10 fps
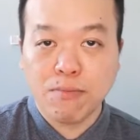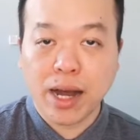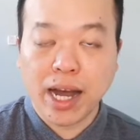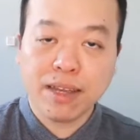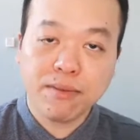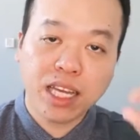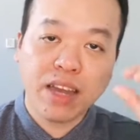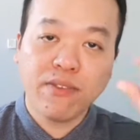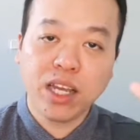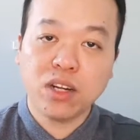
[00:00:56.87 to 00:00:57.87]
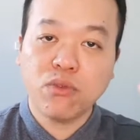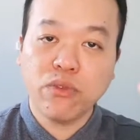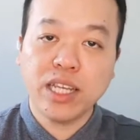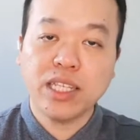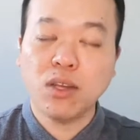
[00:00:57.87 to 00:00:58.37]
By giving a
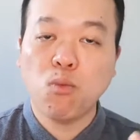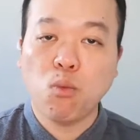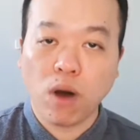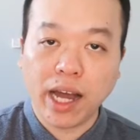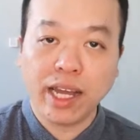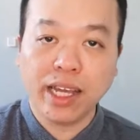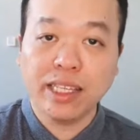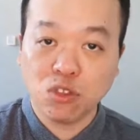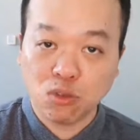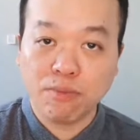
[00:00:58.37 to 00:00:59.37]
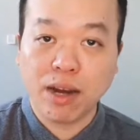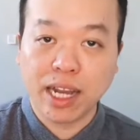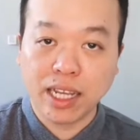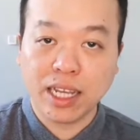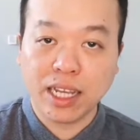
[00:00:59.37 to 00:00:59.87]
reason why they should
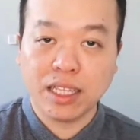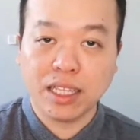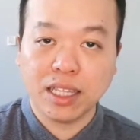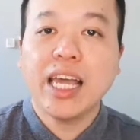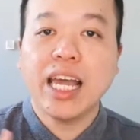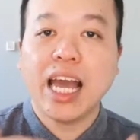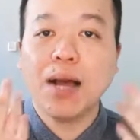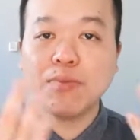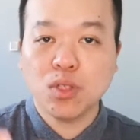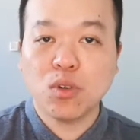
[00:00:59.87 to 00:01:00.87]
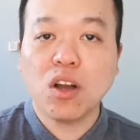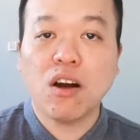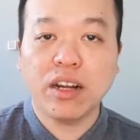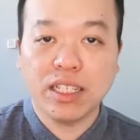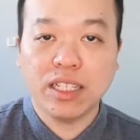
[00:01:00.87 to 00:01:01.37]
buy it, it helps to
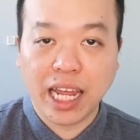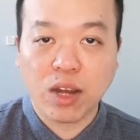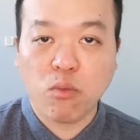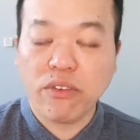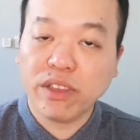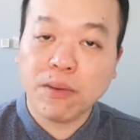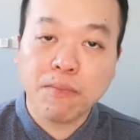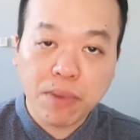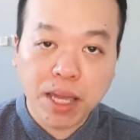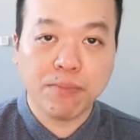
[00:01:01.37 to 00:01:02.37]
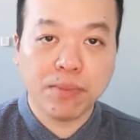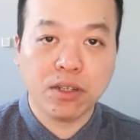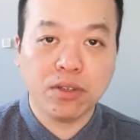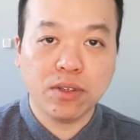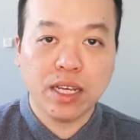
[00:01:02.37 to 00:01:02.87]
connect with the
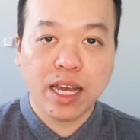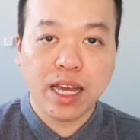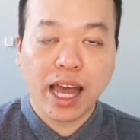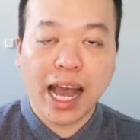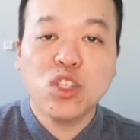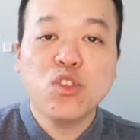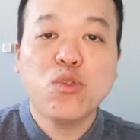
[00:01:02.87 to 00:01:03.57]
people and